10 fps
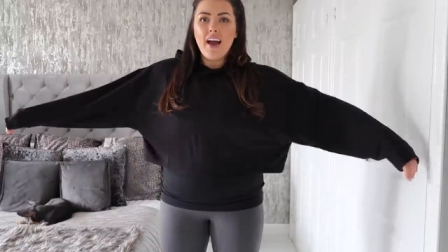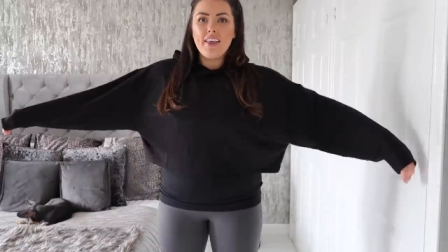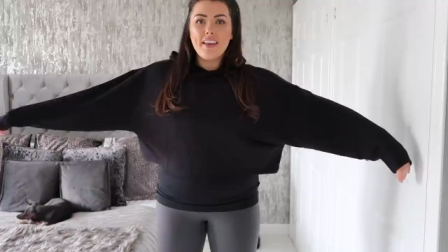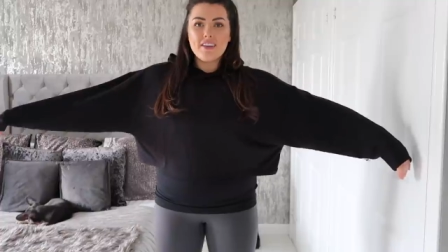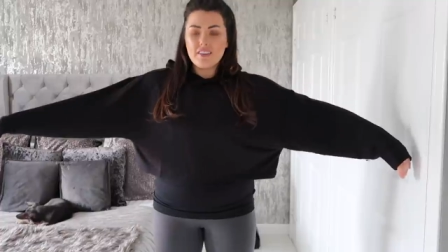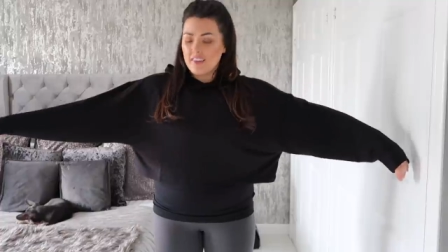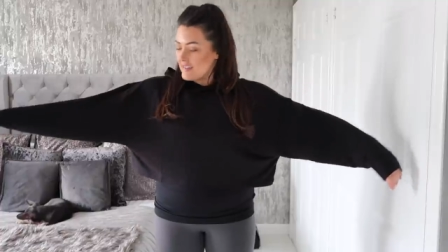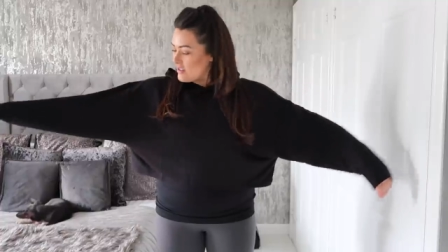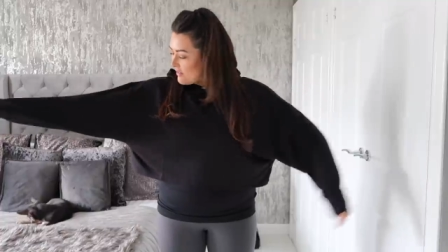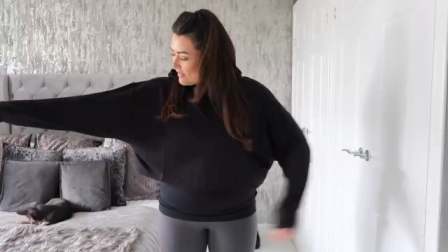And then it's got
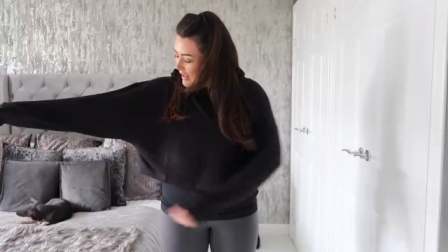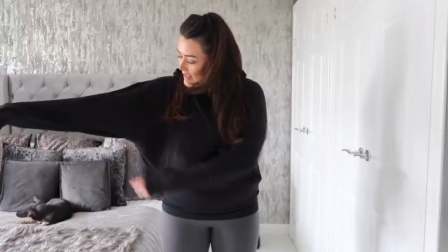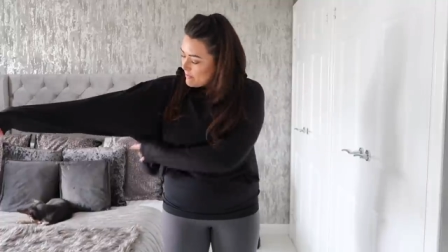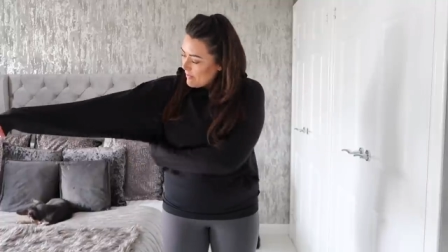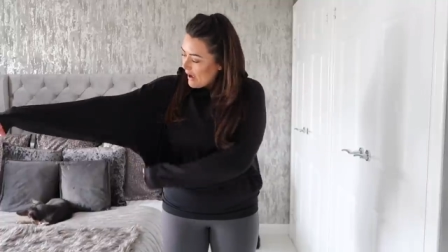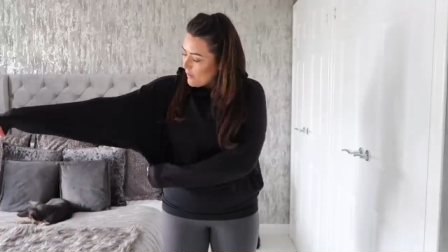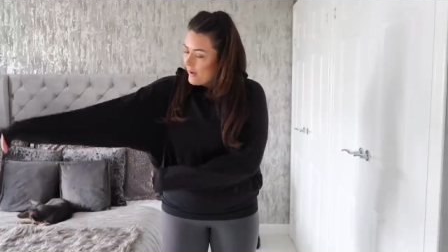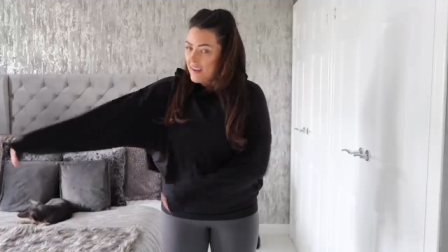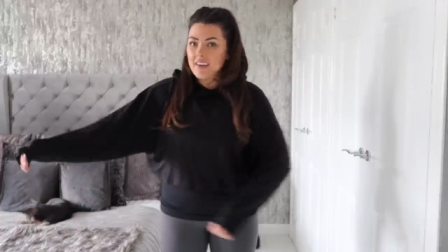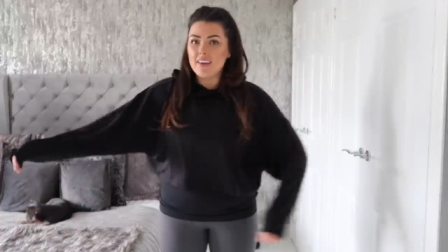this sort of nice back
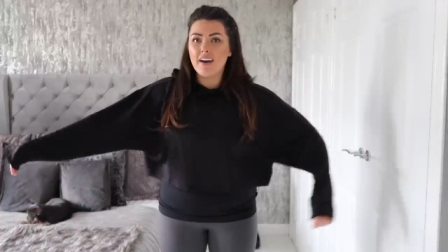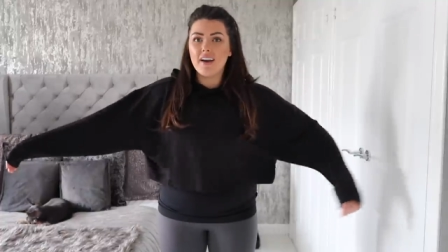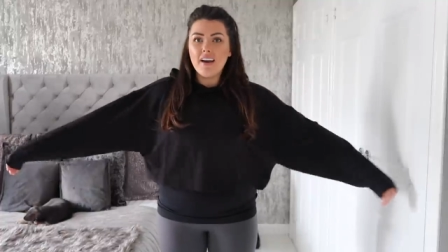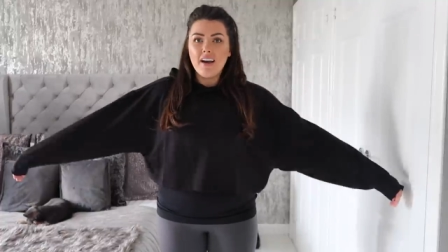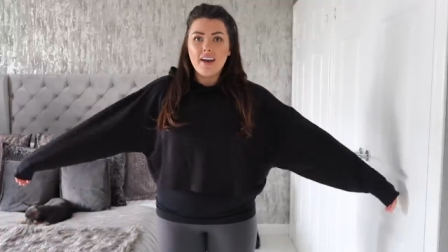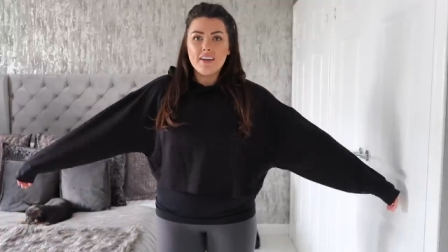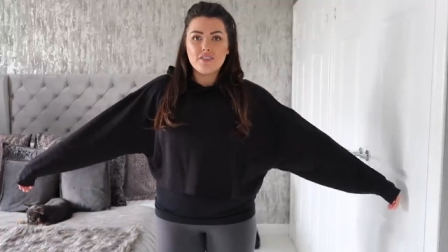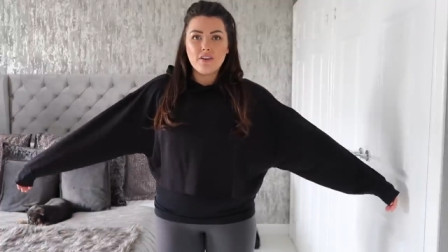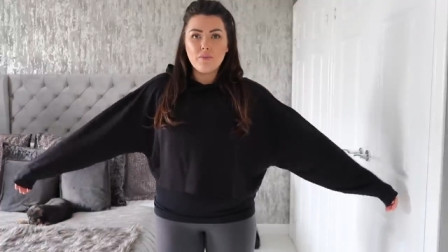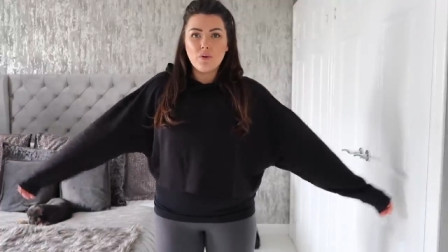wing here.
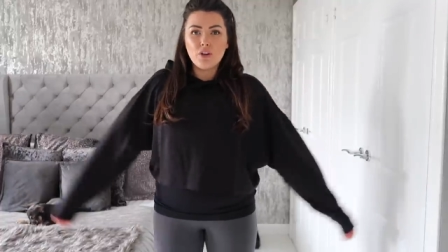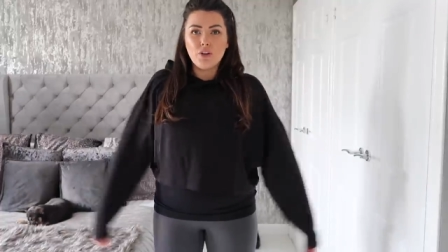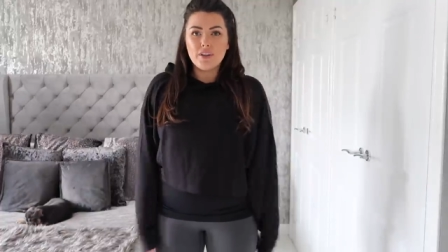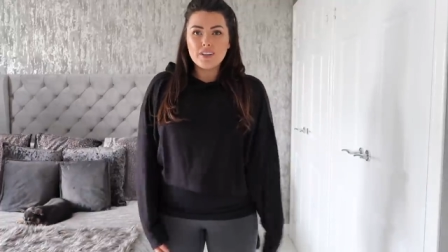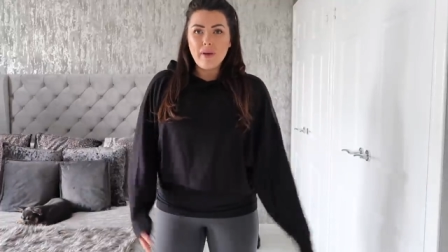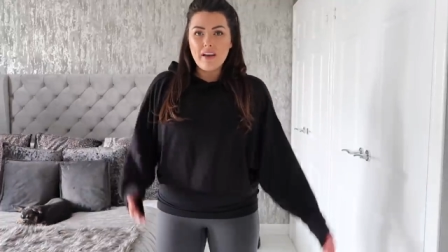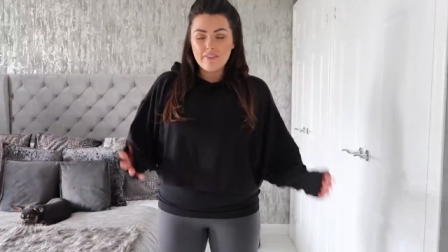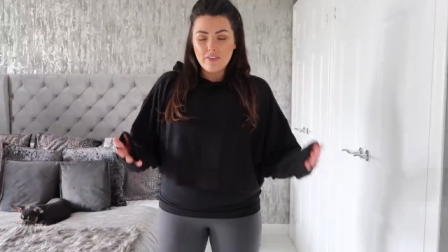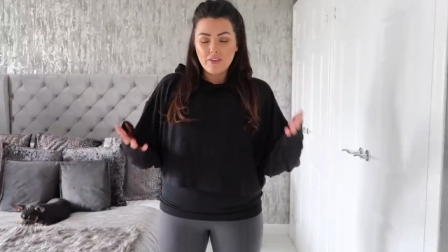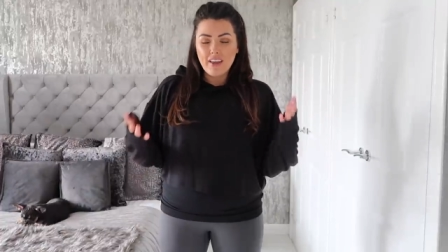It's sort of more loose, but I
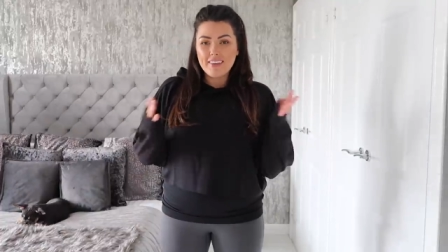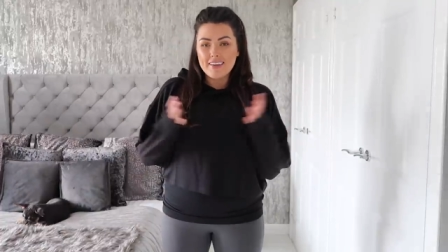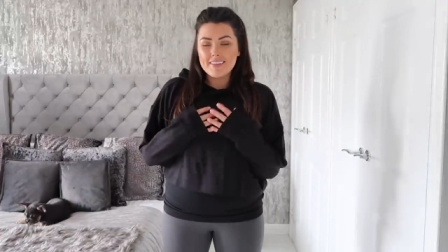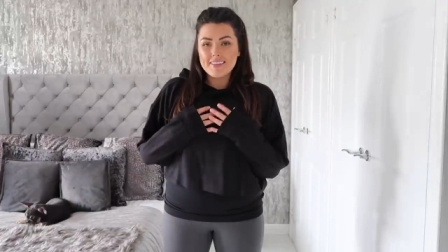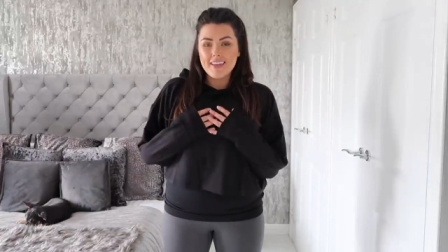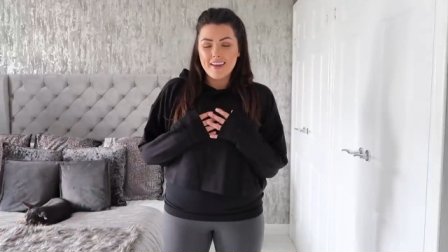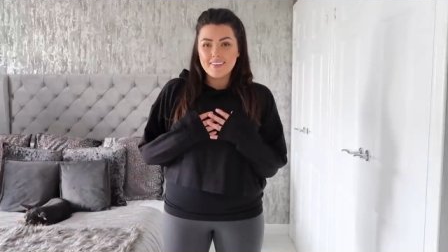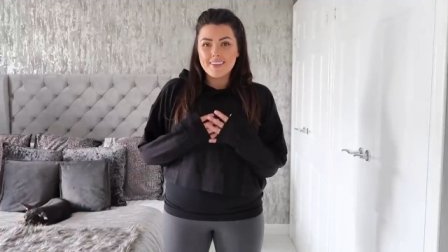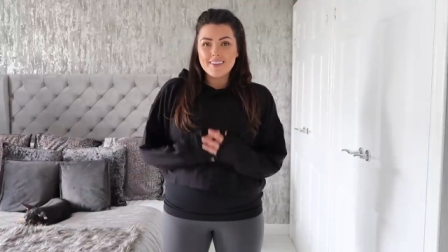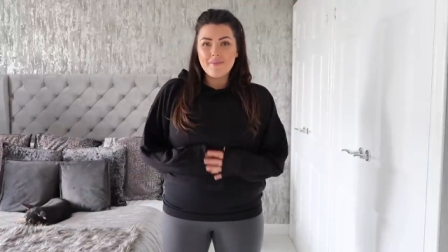feel like this is
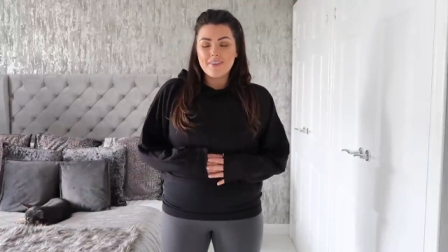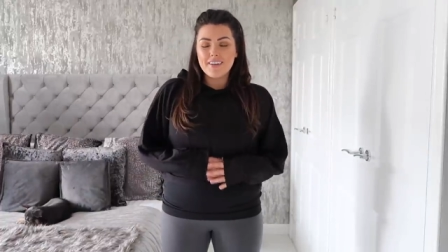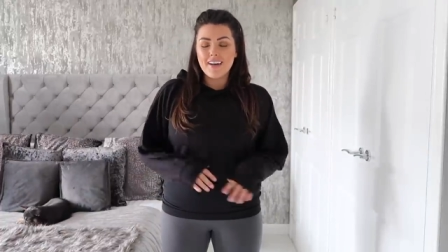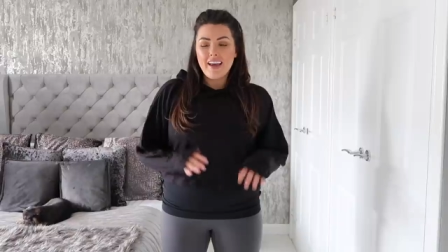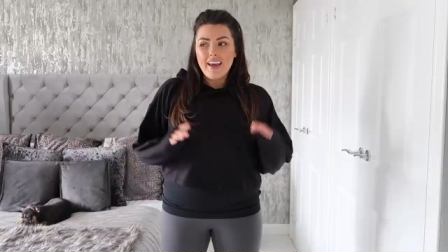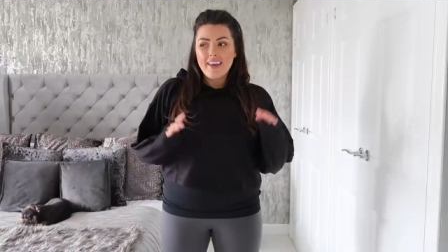definitely something